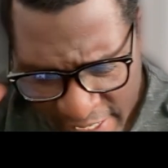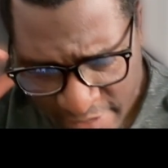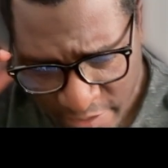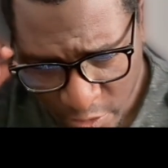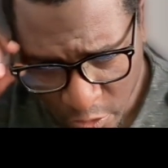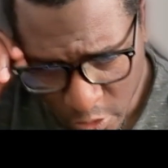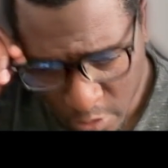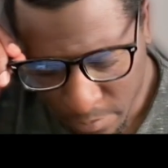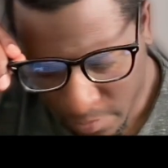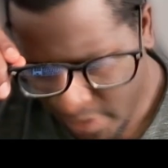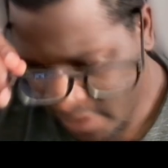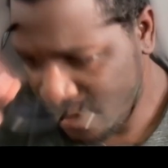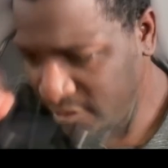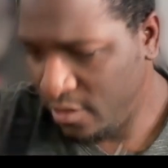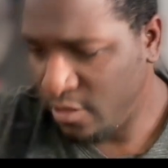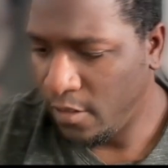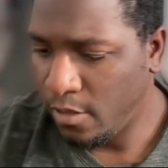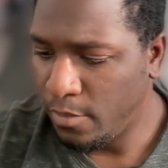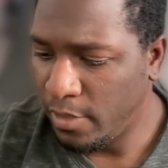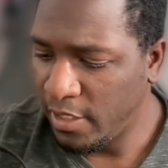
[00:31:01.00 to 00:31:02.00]
I got no
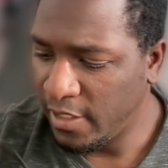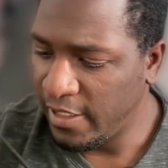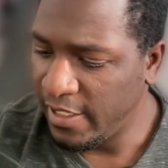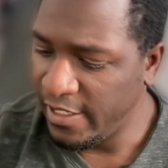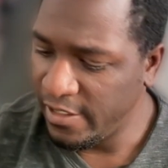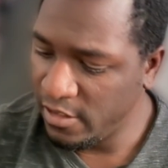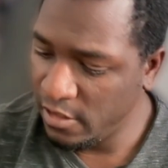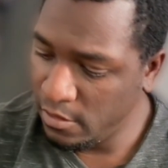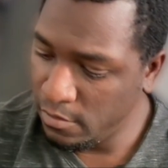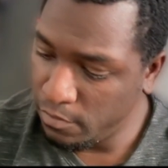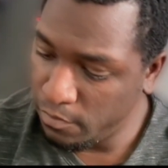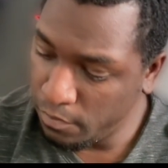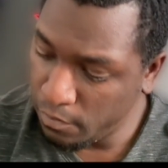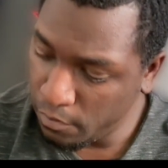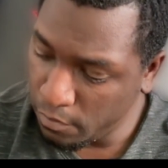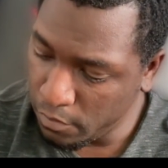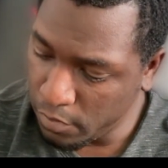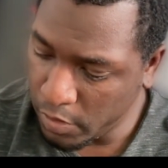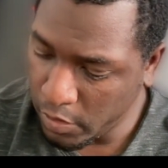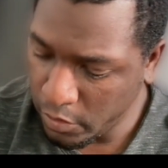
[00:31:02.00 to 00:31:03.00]
complaints. Are my glasses
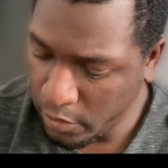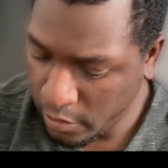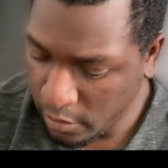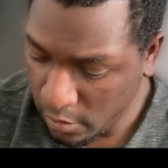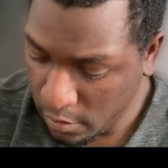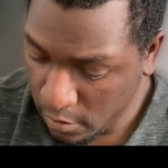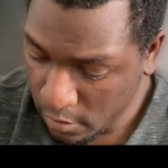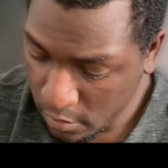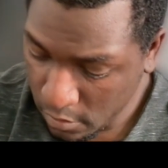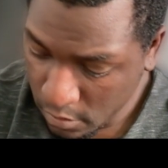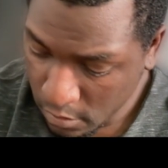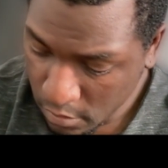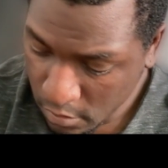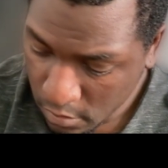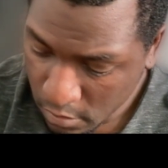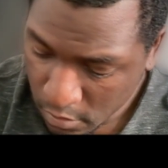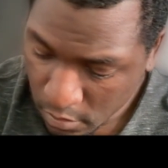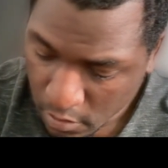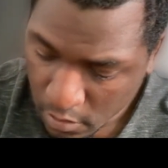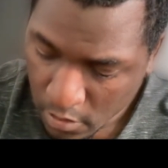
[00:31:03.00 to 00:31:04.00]
broken?
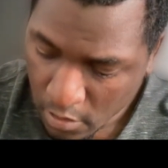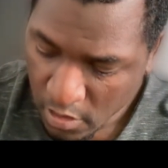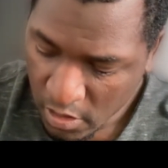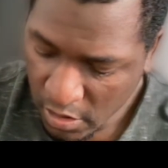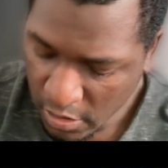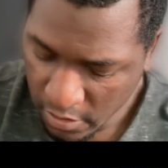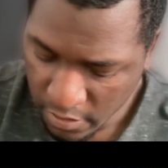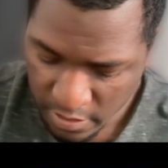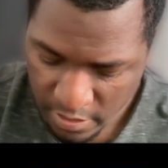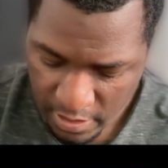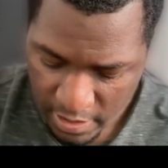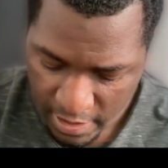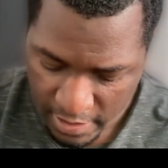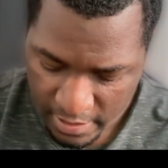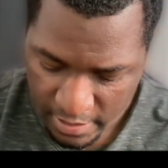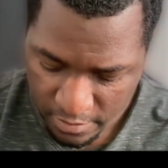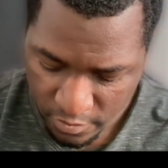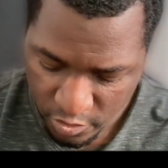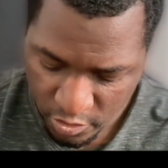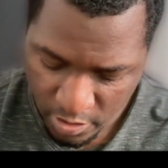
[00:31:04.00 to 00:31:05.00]
No, they're
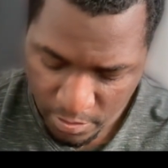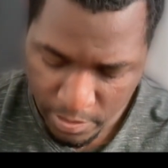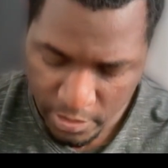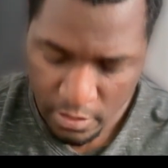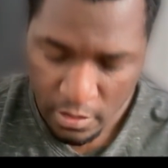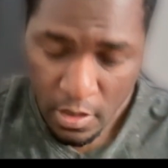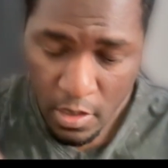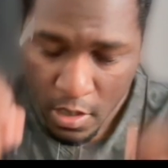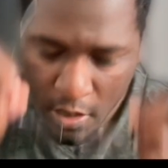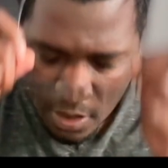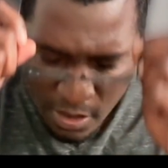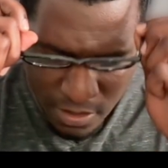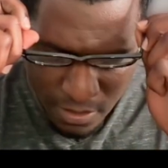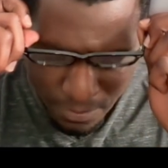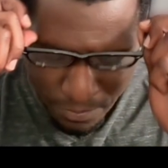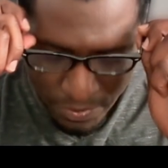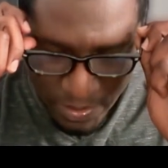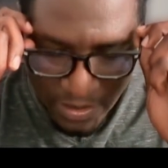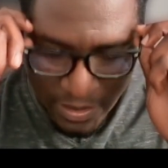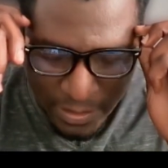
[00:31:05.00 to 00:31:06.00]
not. I'm tripping.
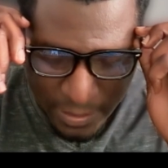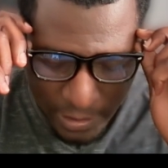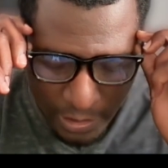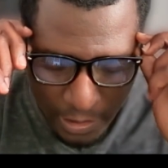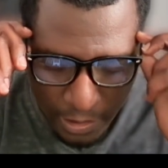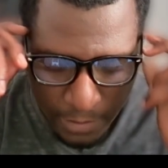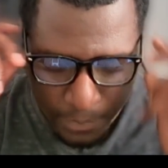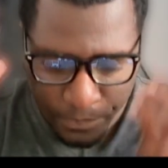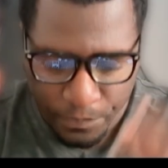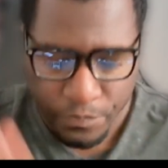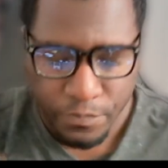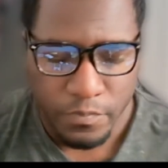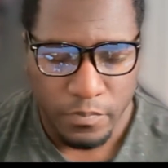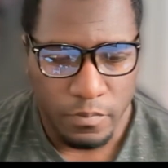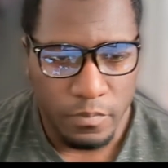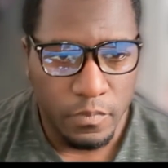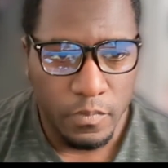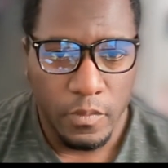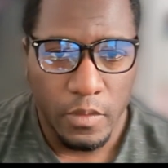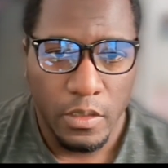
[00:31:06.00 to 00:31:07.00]
But
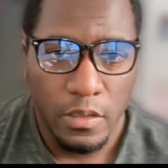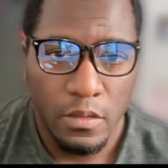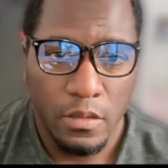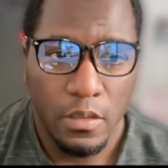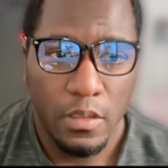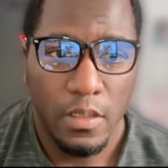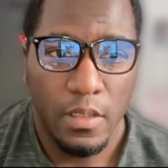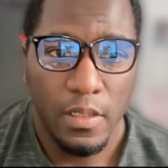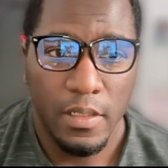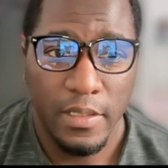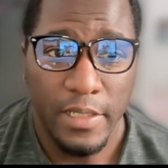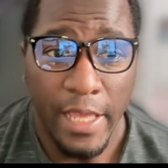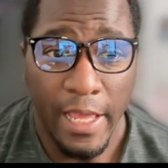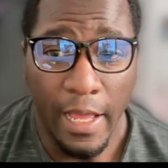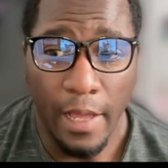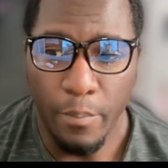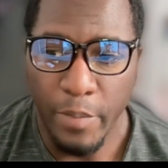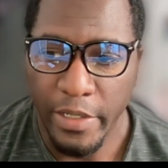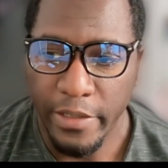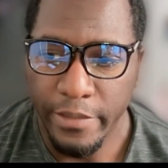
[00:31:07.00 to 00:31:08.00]

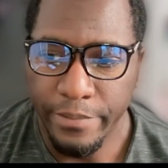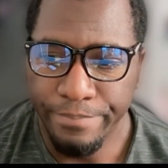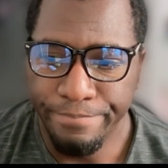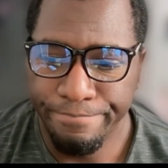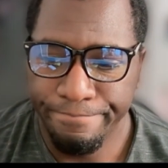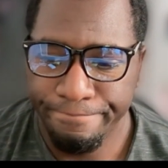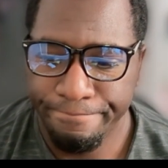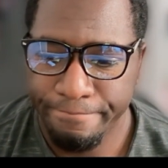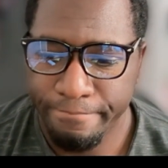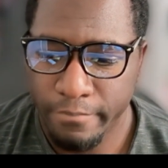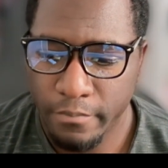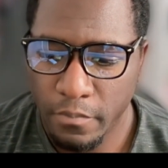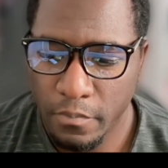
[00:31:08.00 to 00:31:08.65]
yeah, I mean,